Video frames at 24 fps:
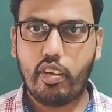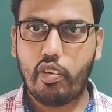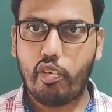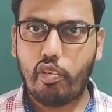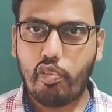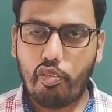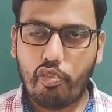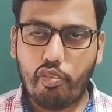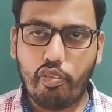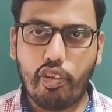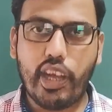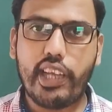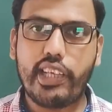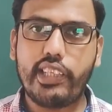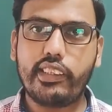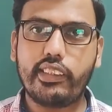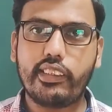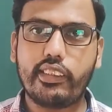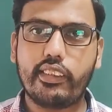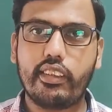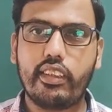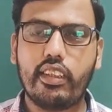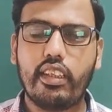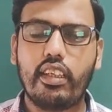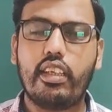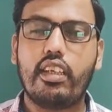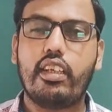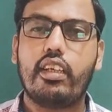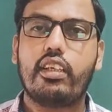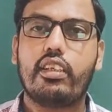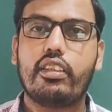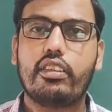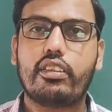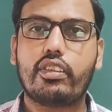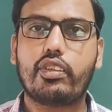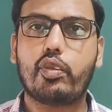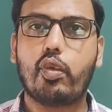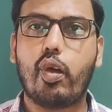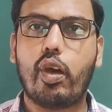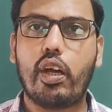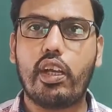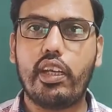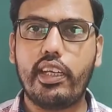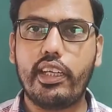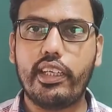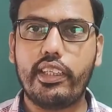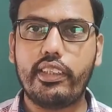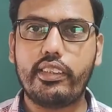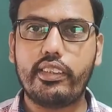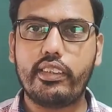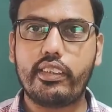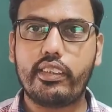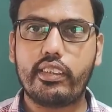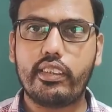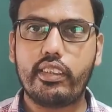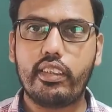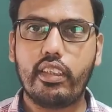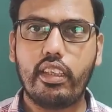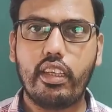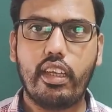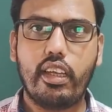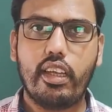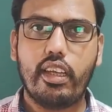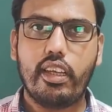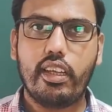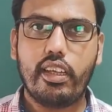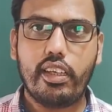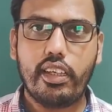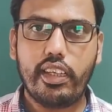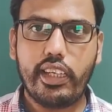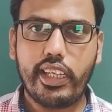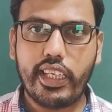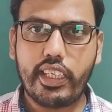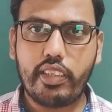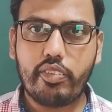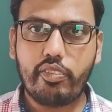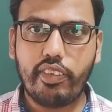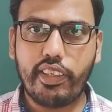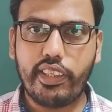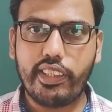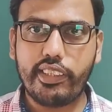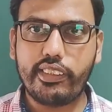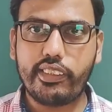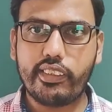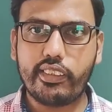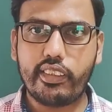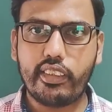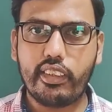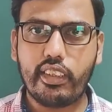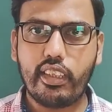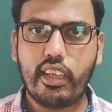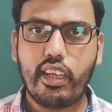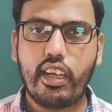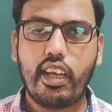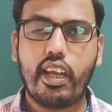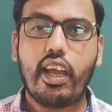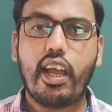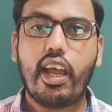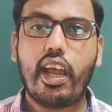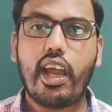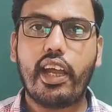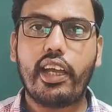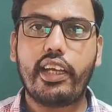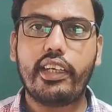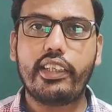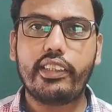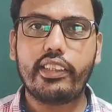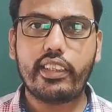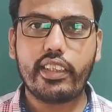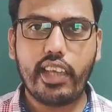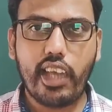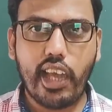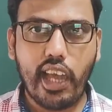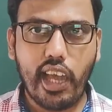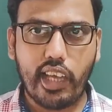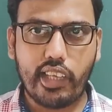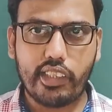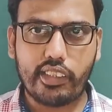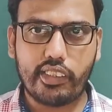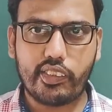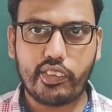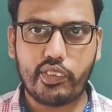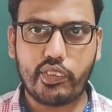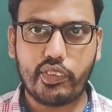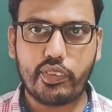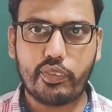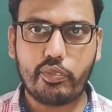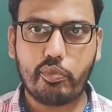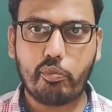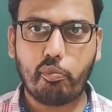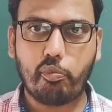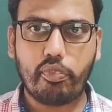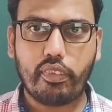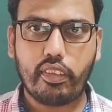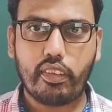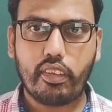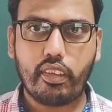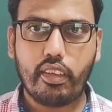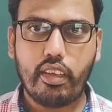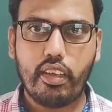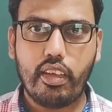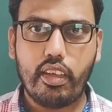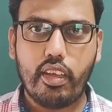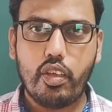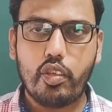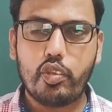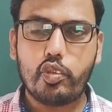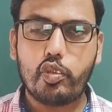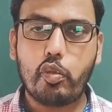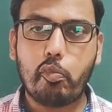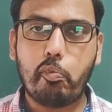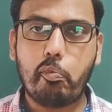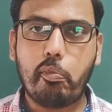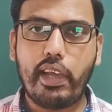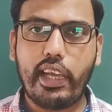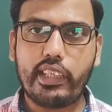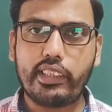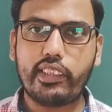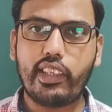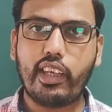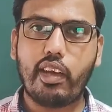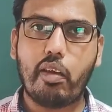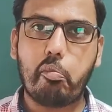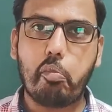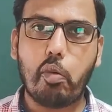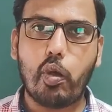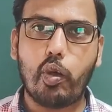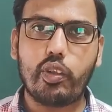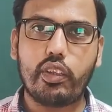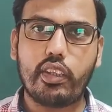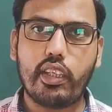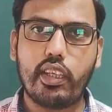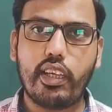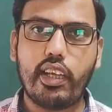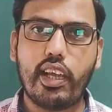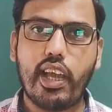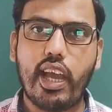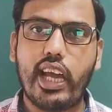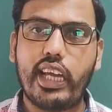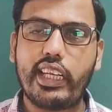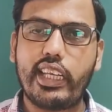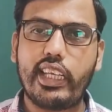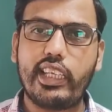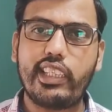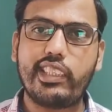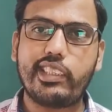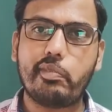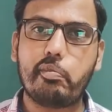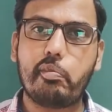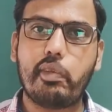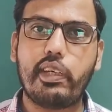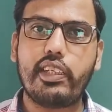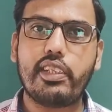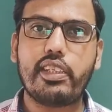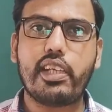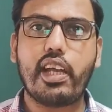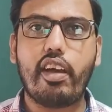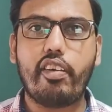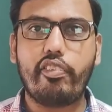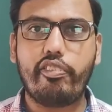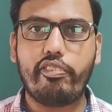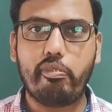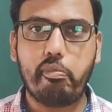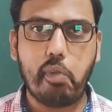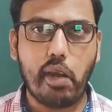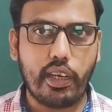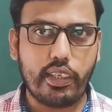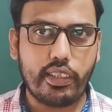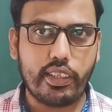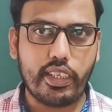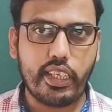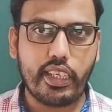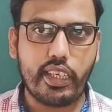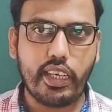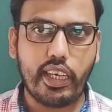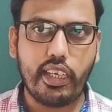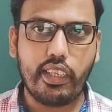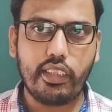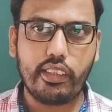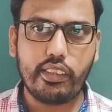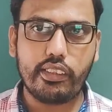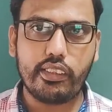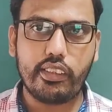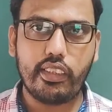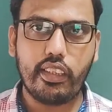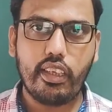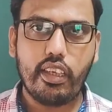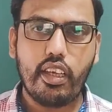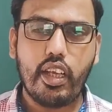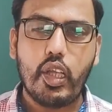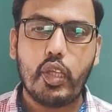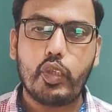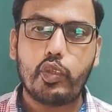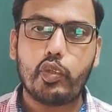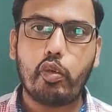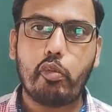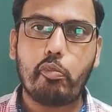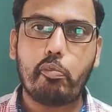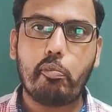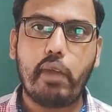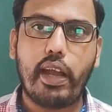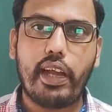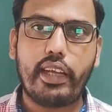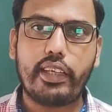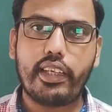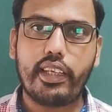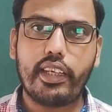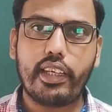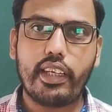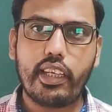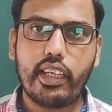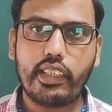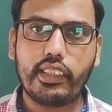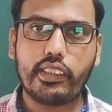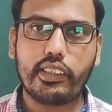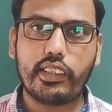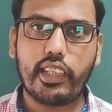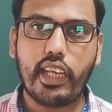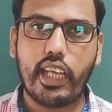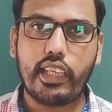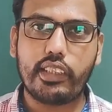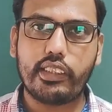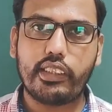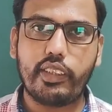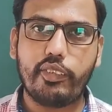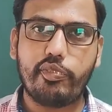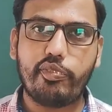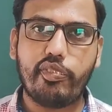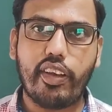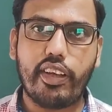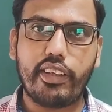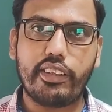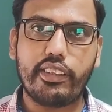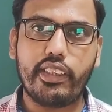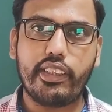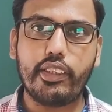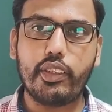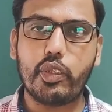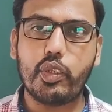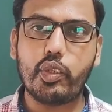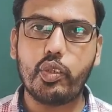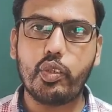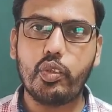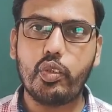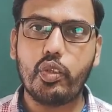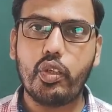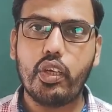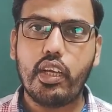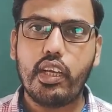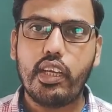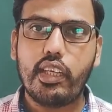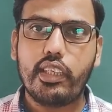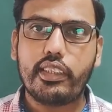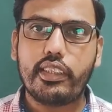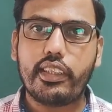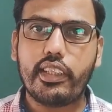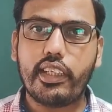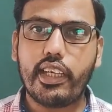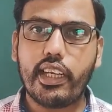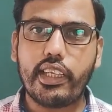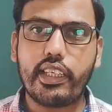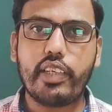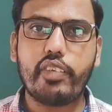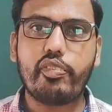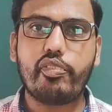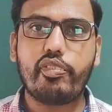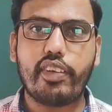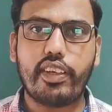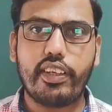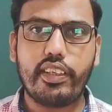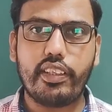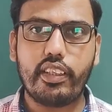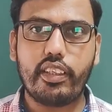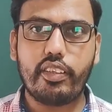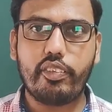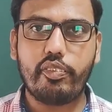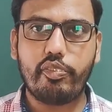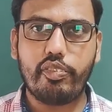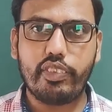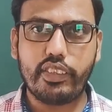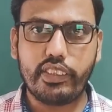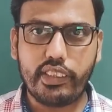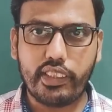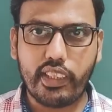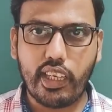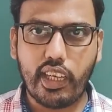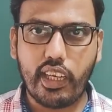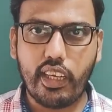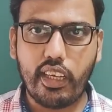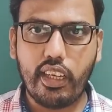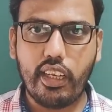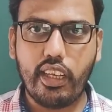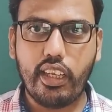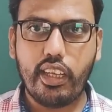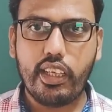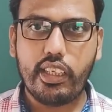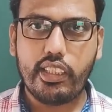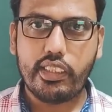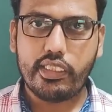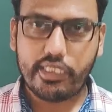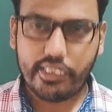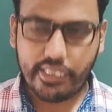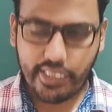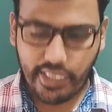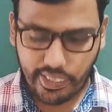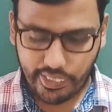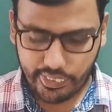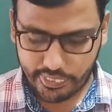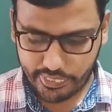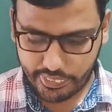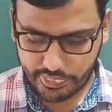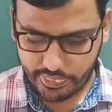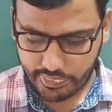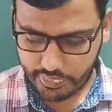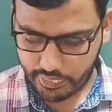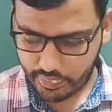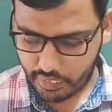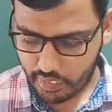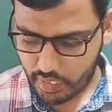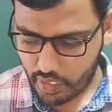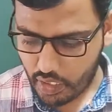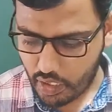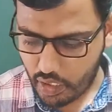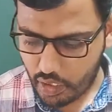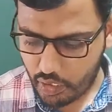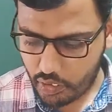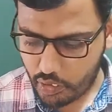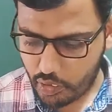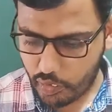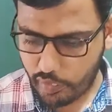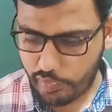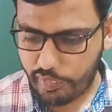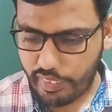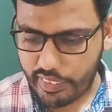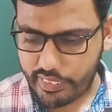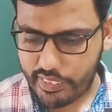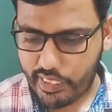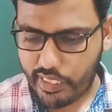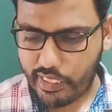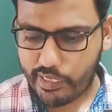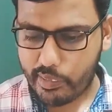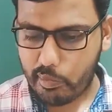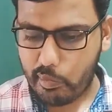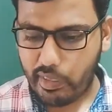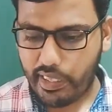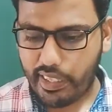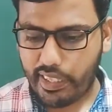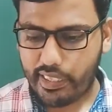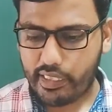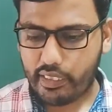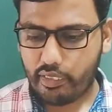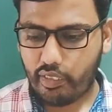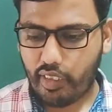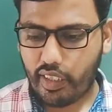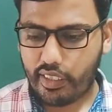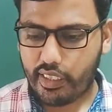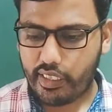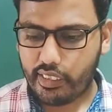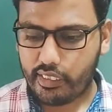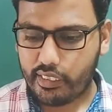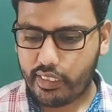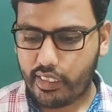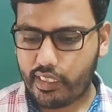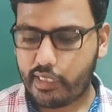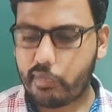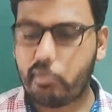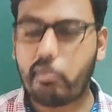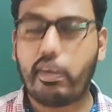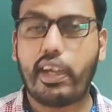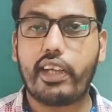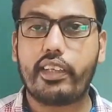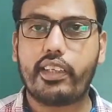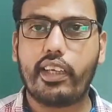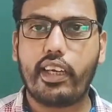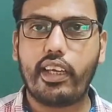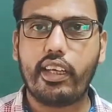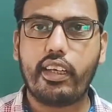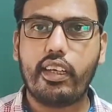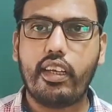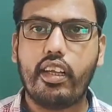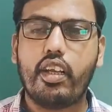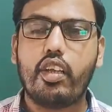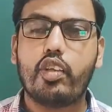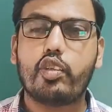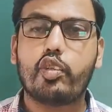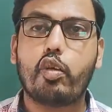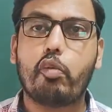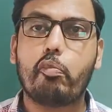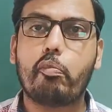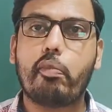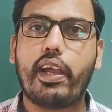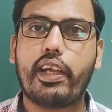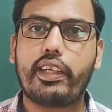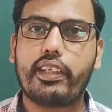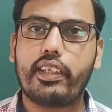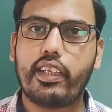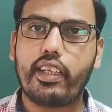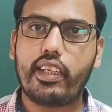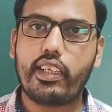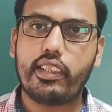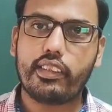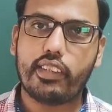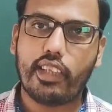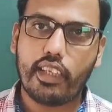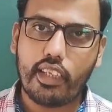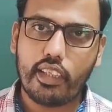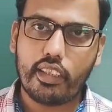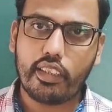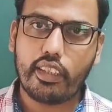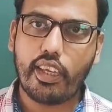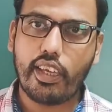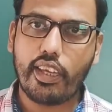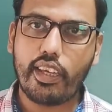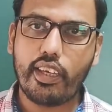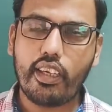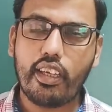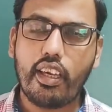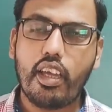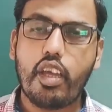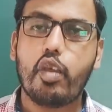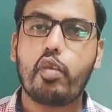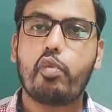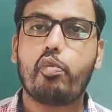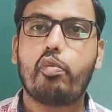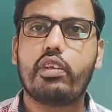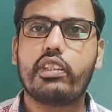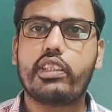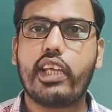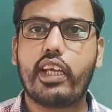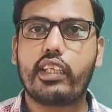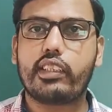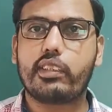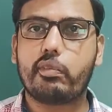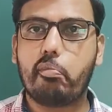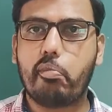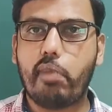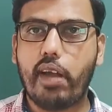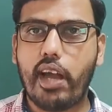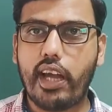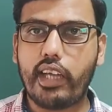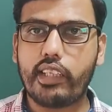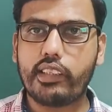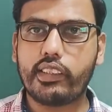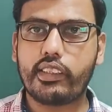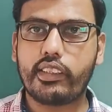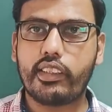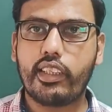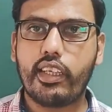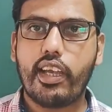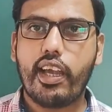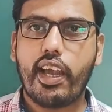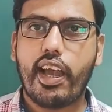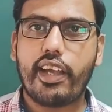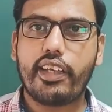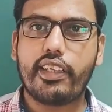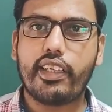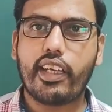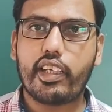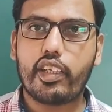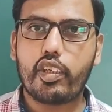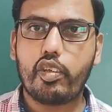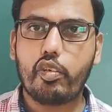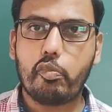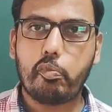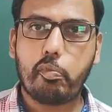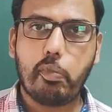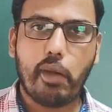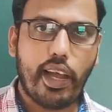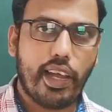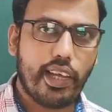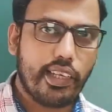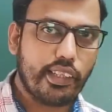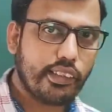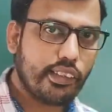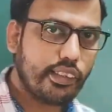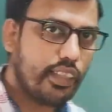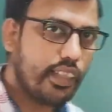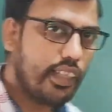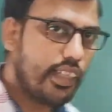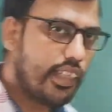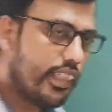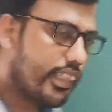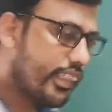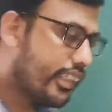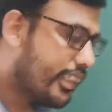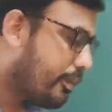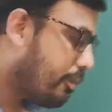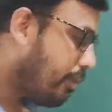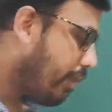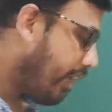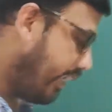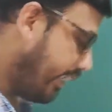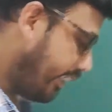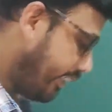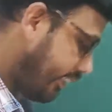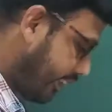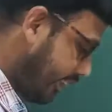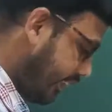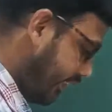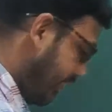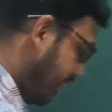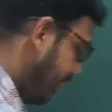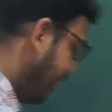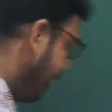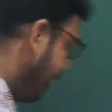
wise, solids, liquids and gas. So based upon the arrangement of particles, so matter is classified into three different physical states. So first let me write what is this matter. So matter is anything which has mass and occupies space.